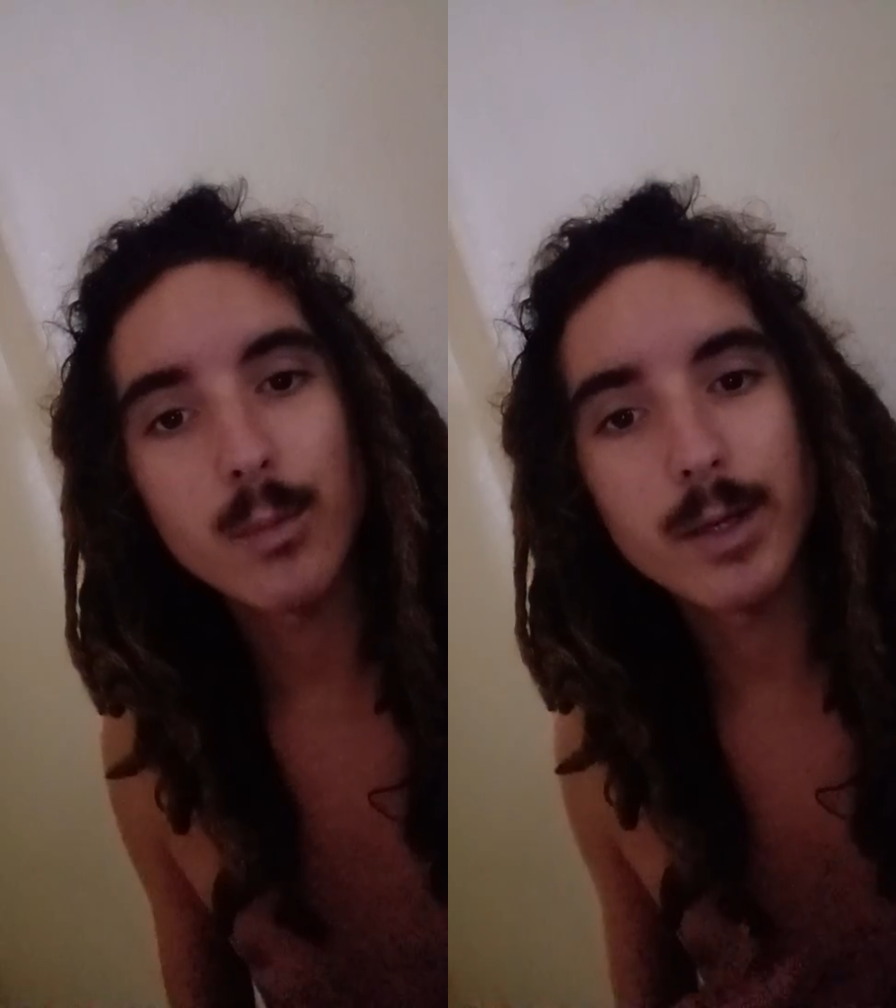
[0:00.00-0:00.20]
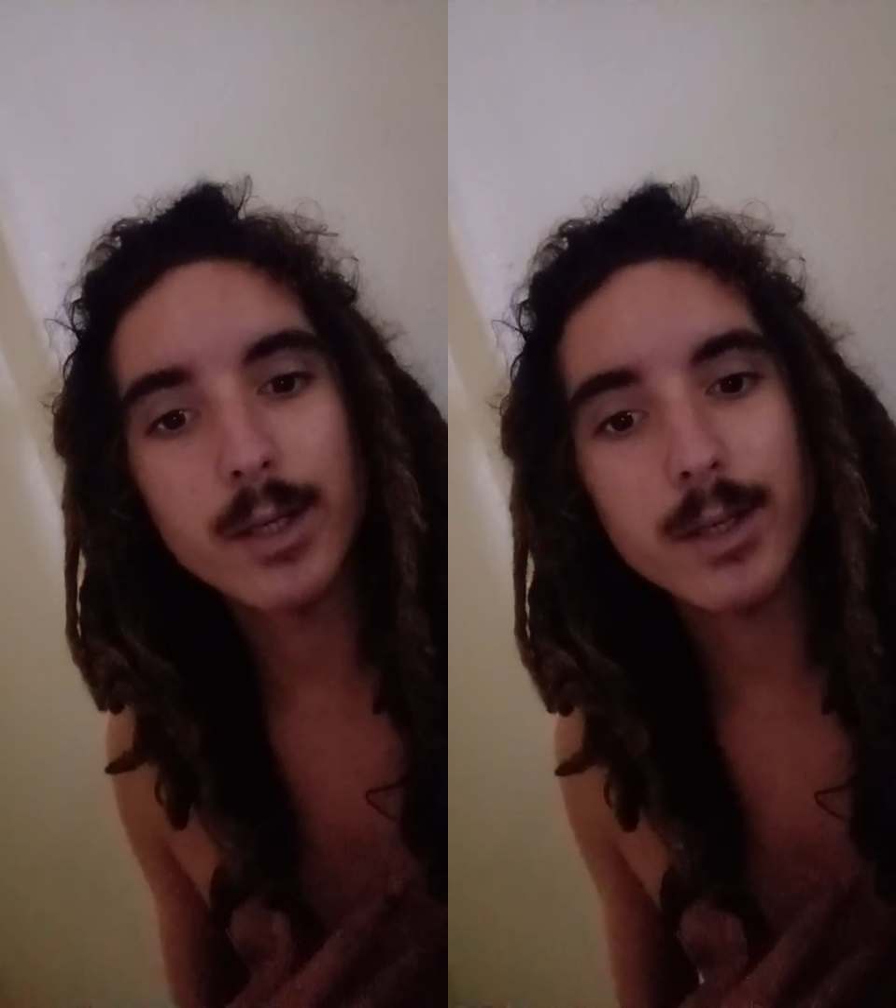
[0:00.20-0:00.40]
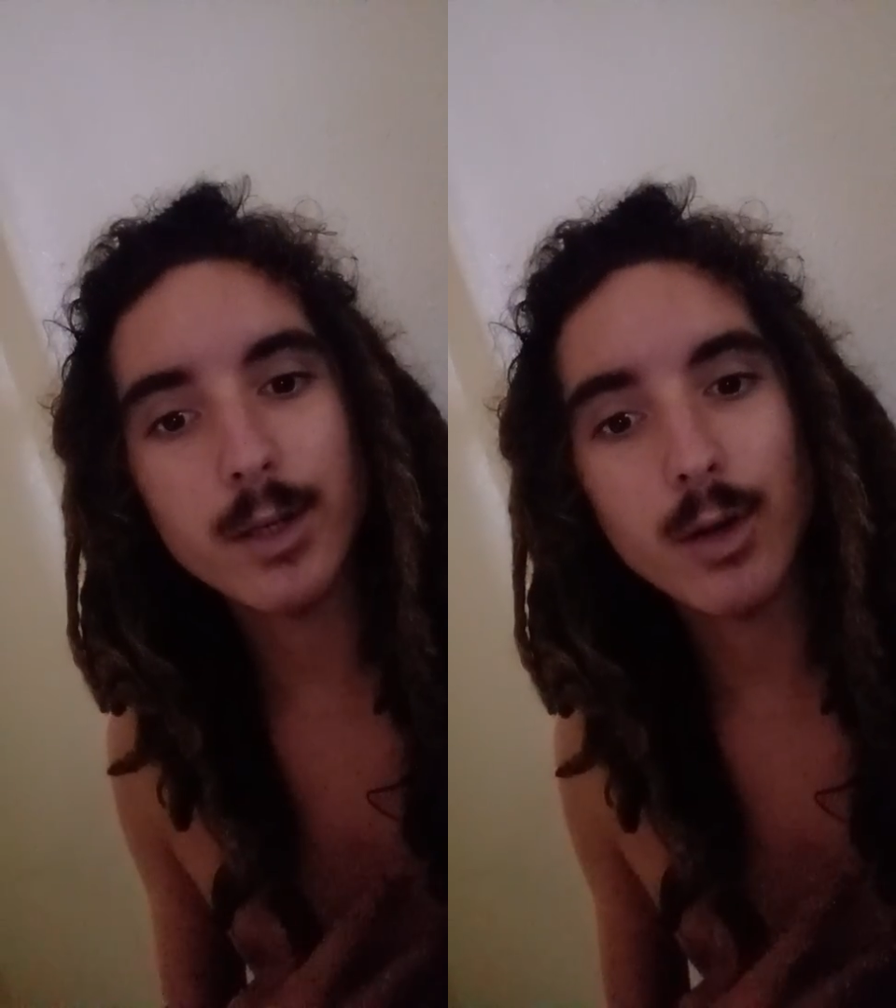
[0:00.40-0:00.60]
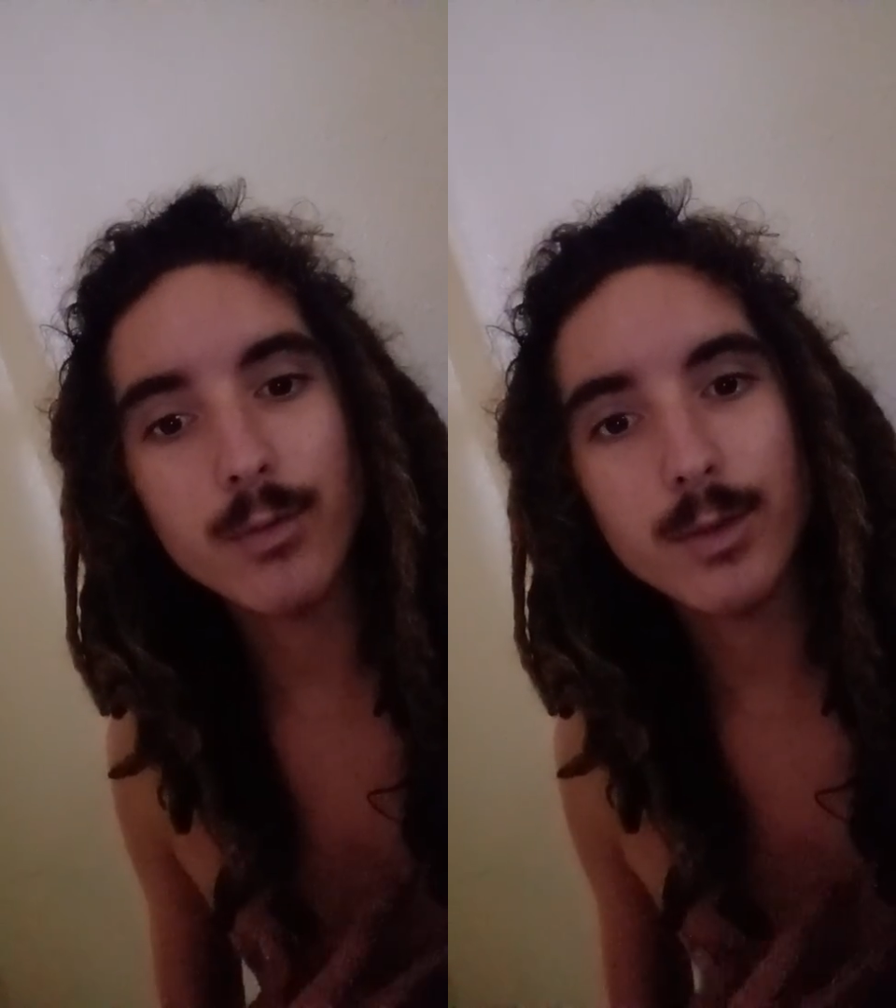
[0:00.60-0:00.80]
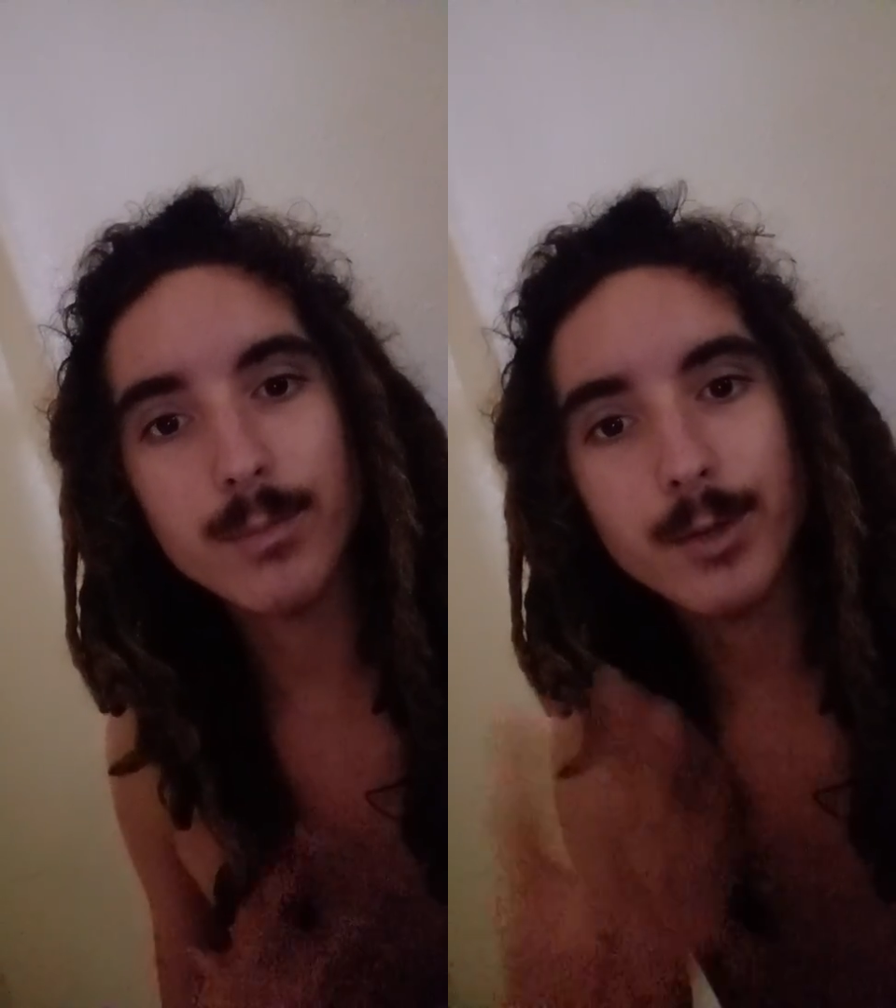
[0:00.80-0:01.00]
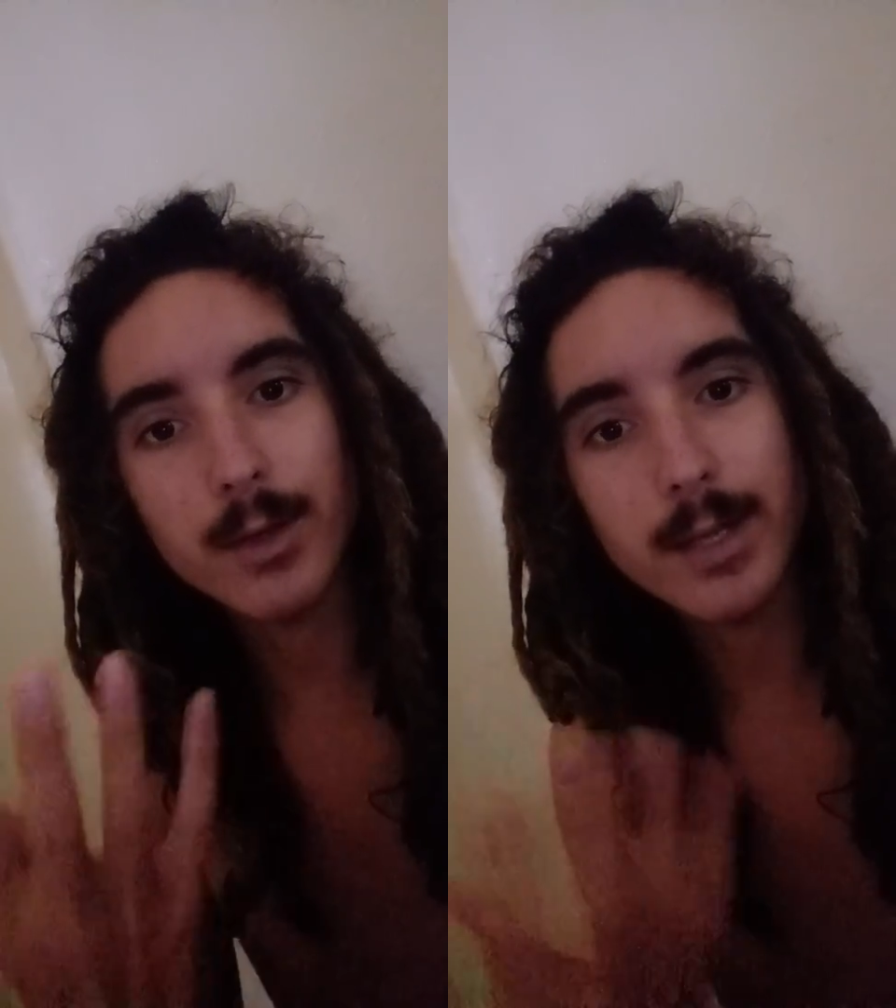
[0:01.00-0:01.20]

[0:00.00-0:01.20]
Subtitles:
we are going to go from third